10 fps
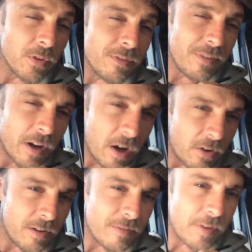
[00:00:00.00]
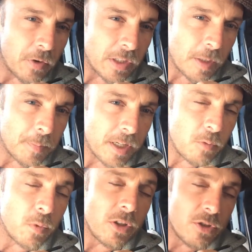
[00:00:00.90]
it's very, very
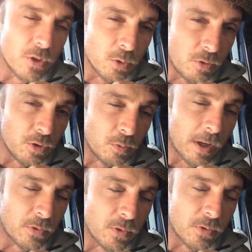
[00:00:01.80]
limited. We do rescue